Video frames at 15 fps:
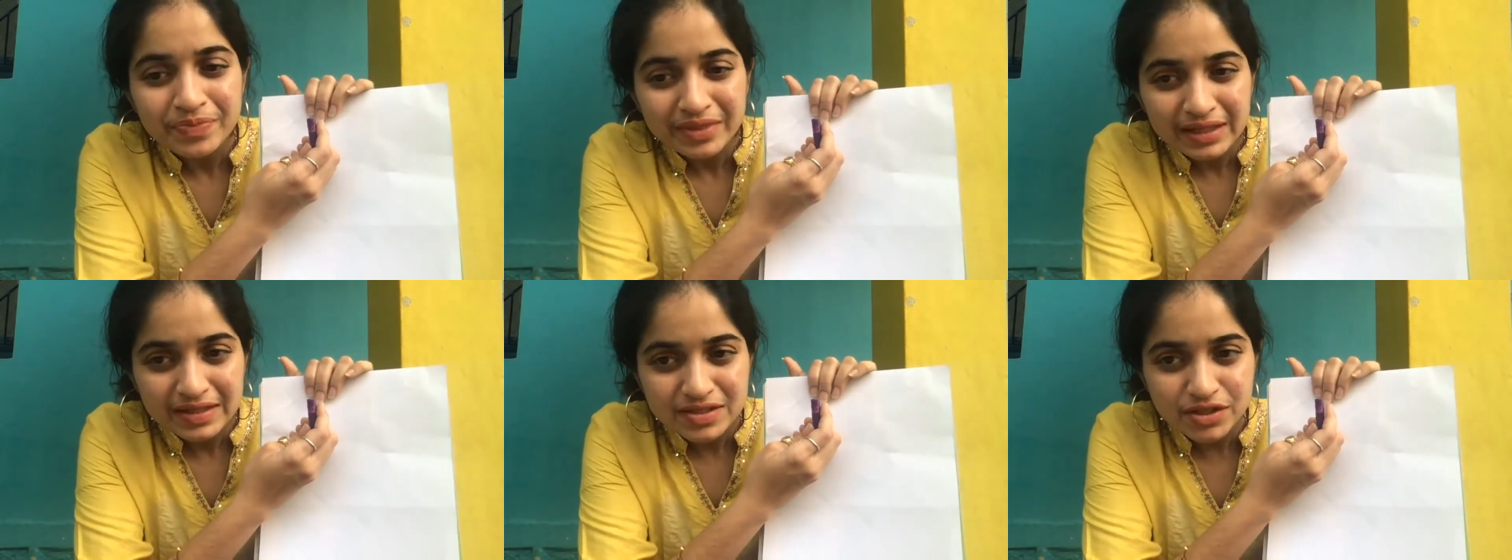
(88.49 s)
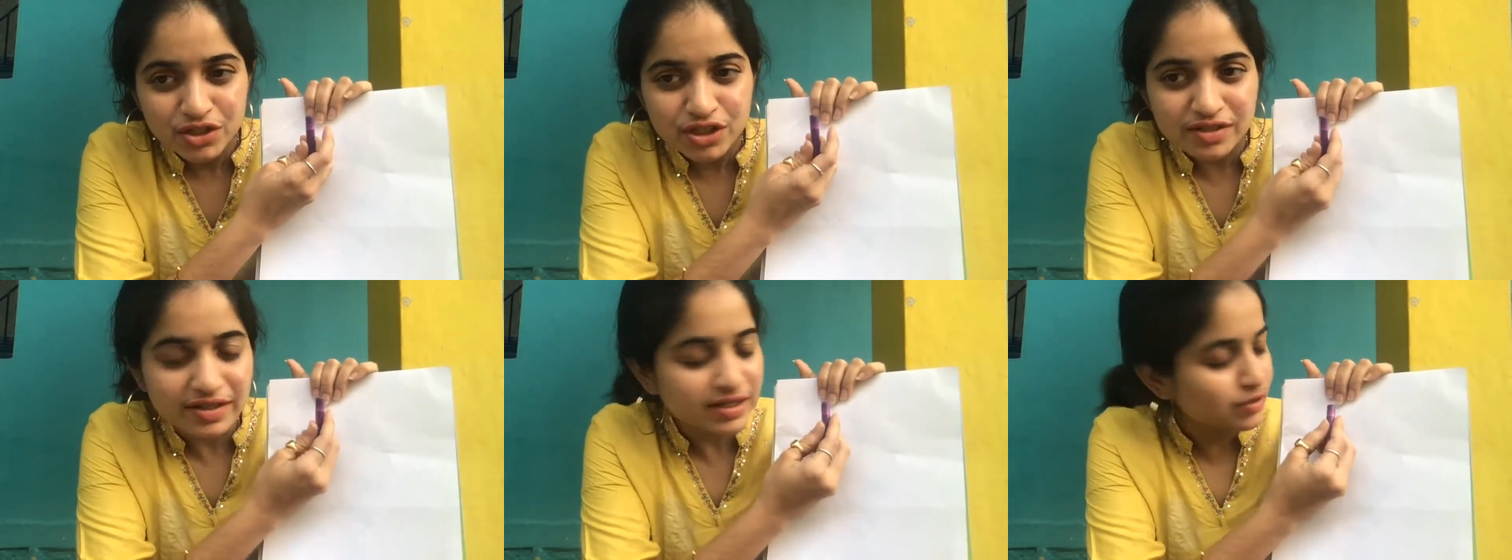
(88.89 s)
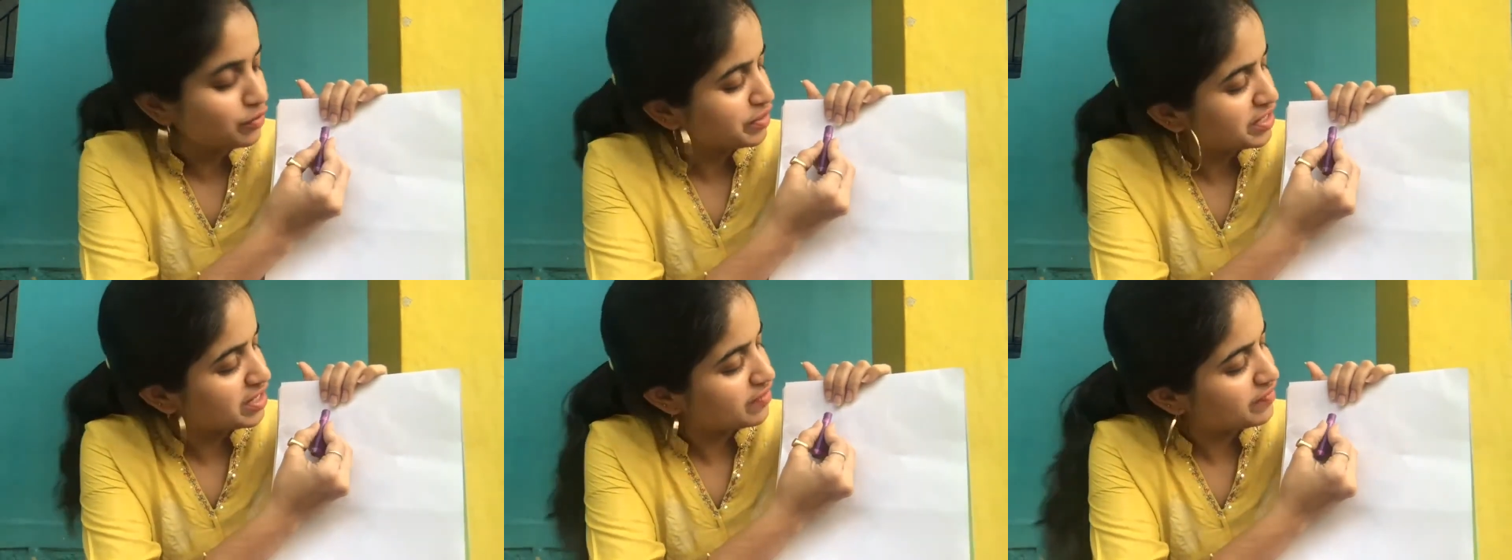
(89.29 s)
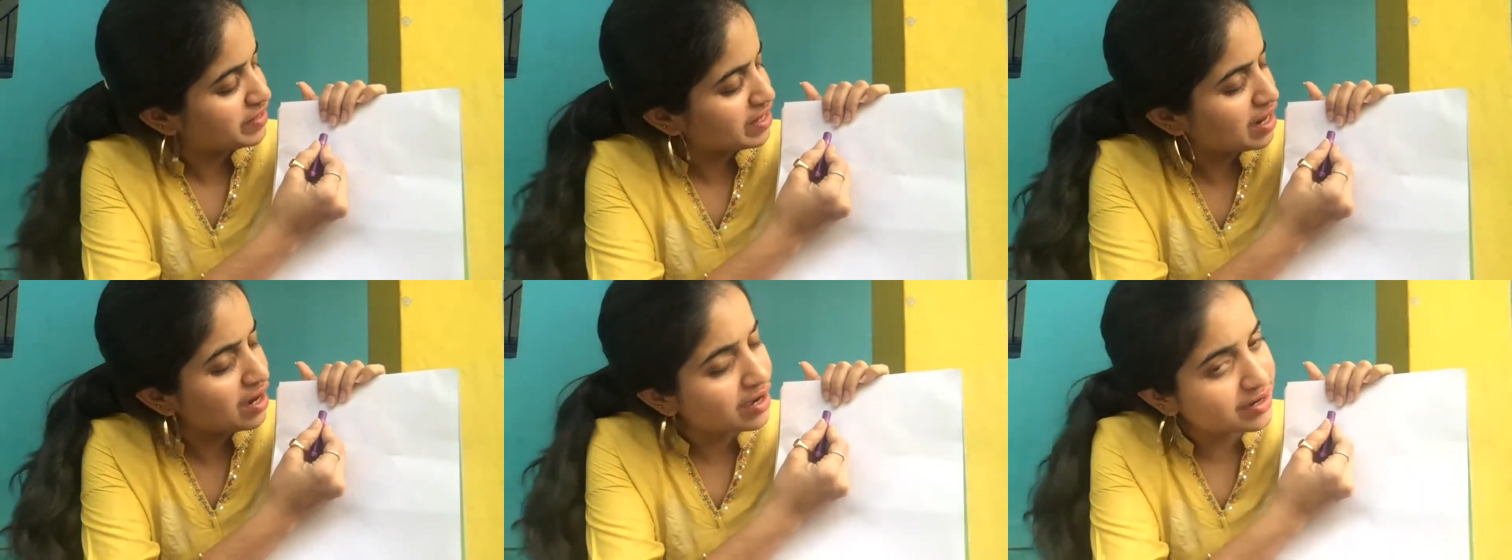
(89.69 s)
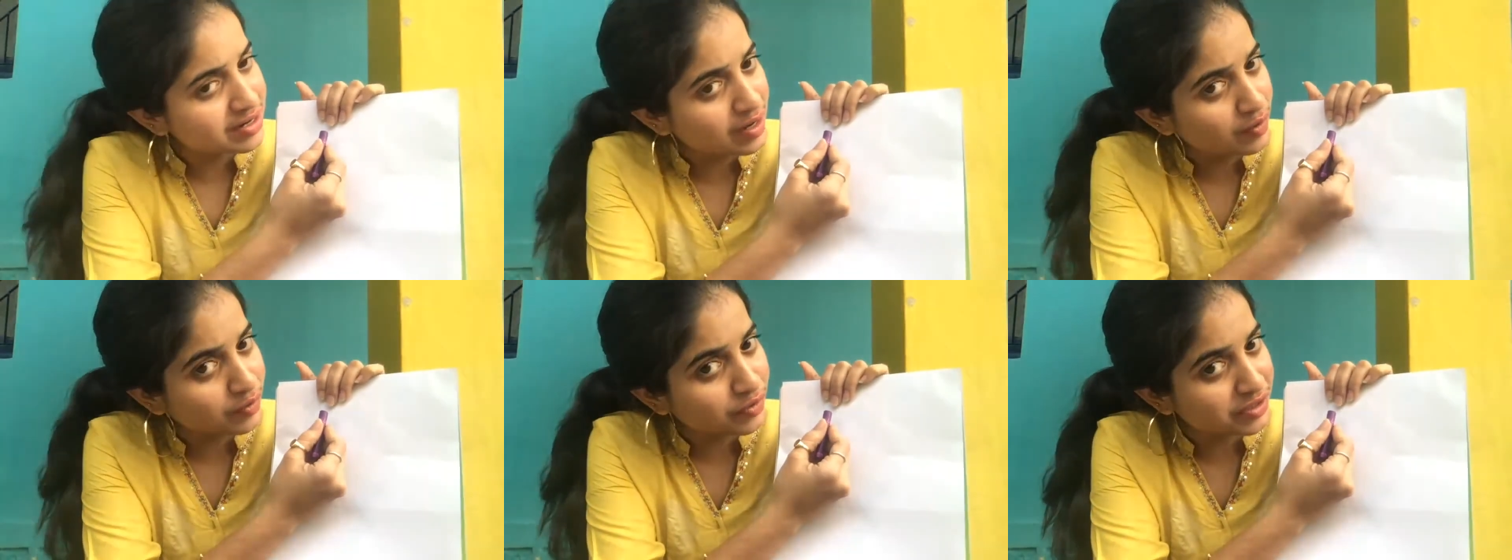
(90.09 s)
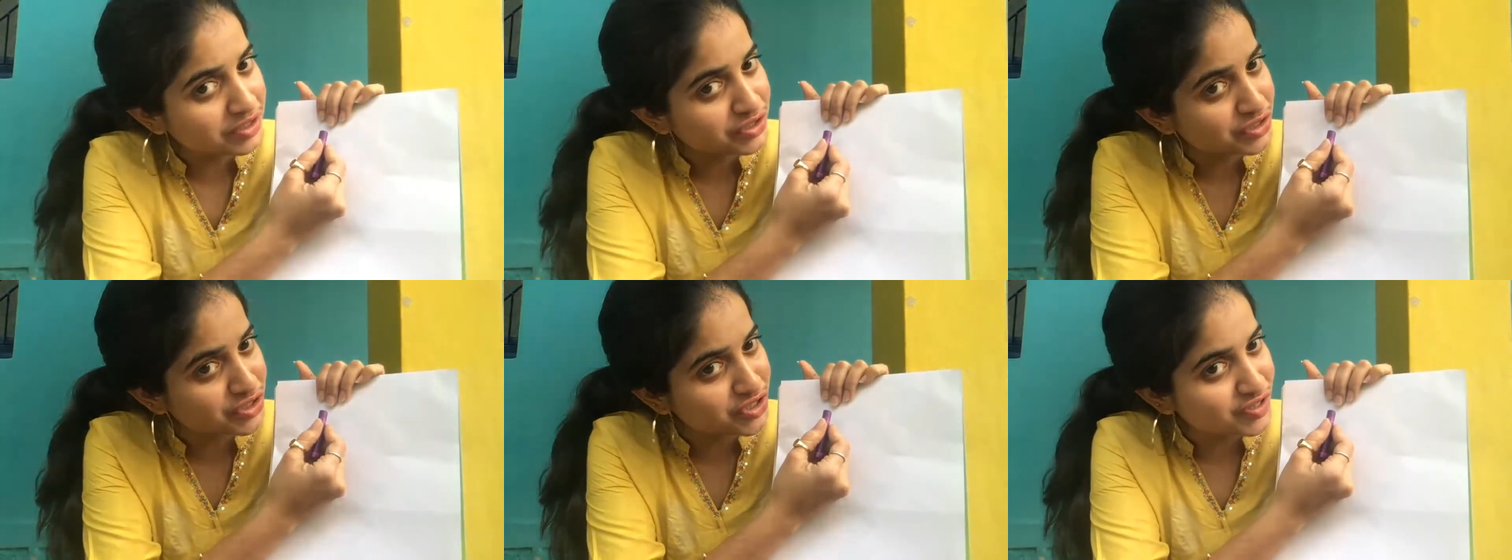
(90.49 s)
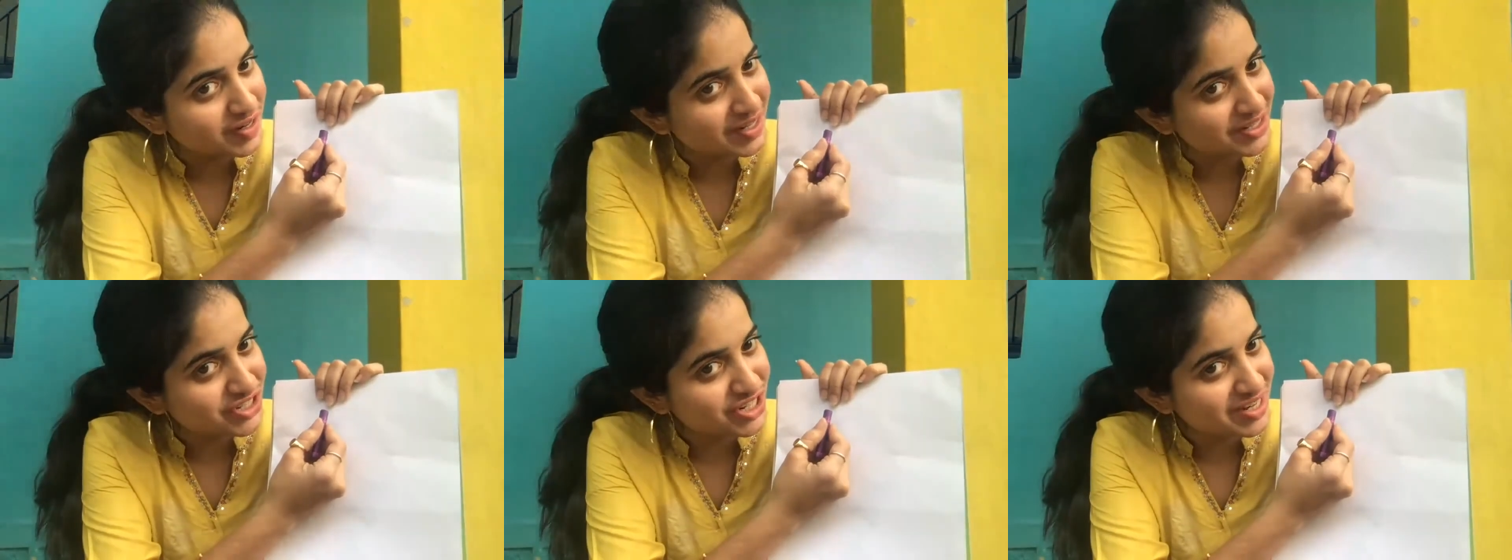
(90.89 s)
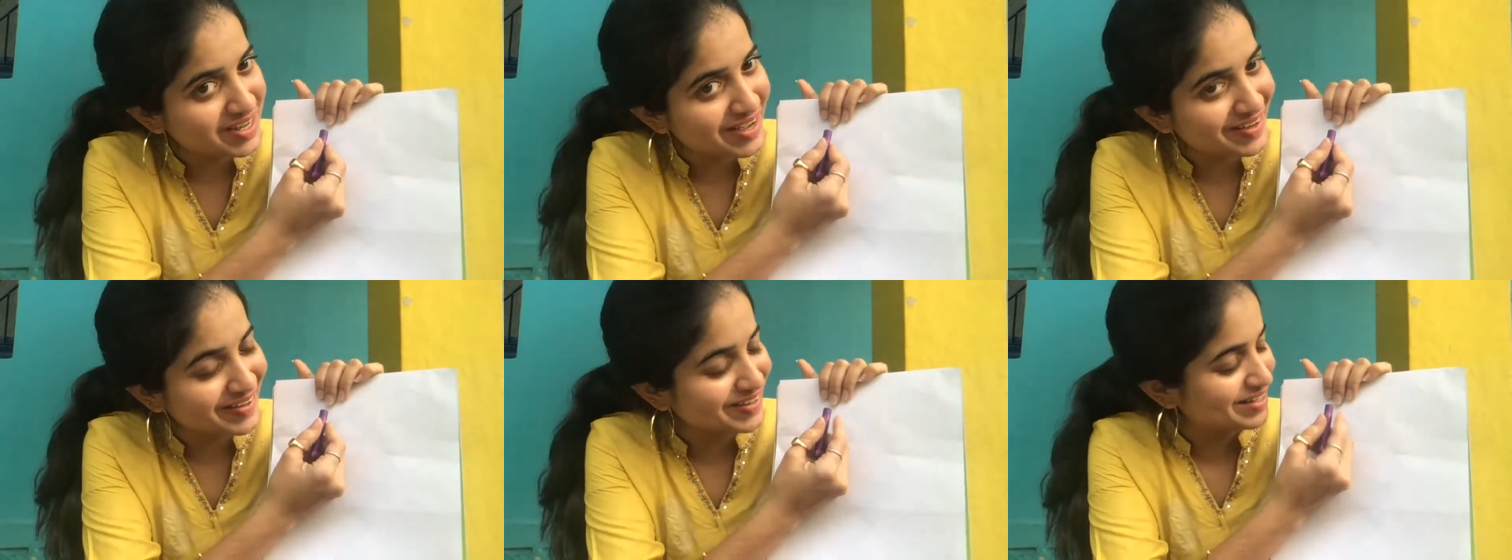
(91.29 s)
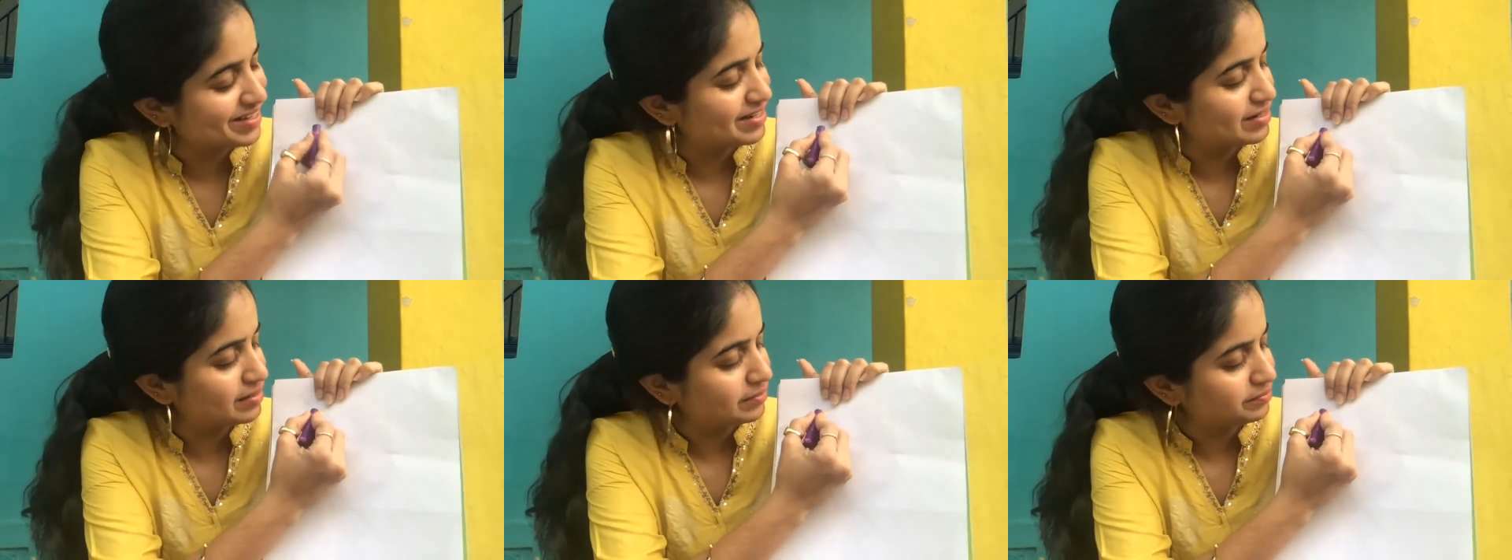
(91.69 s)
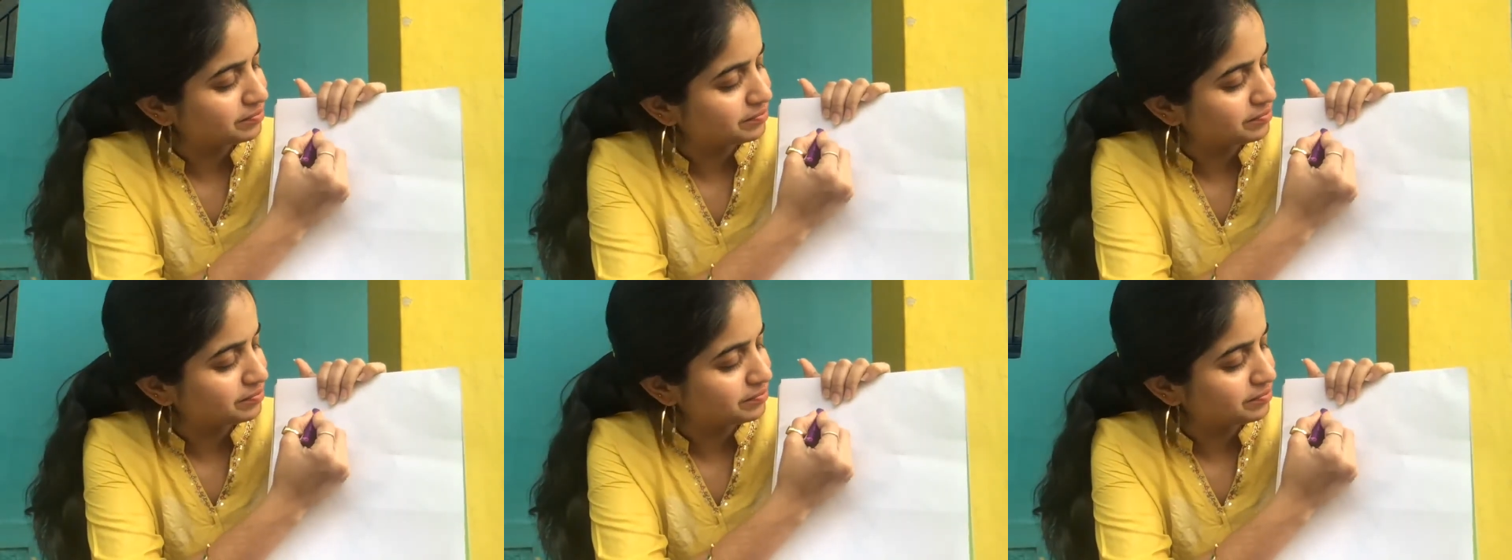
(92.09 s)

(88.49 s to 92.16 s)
So children, look here. We are now going to draw a triangle.